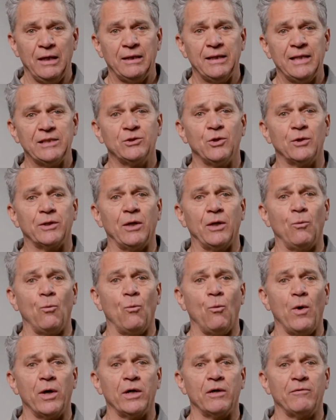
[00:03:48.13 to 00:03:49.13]
Let's look at
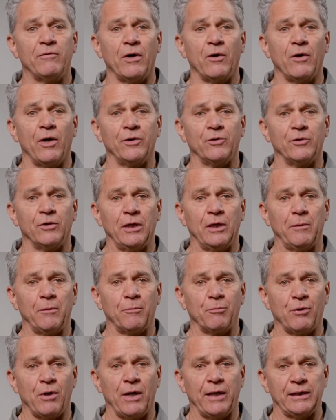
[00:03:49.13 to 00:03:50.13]
one of our
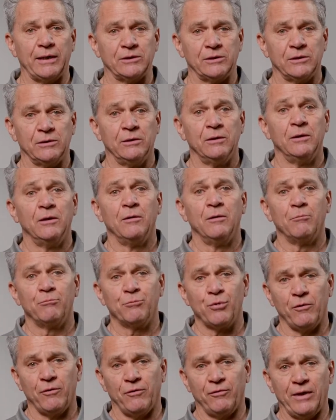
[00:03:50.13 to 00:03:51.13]
underlayment products,
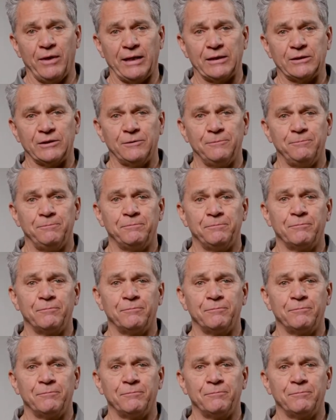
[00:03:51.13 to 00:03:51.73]
Provoflex.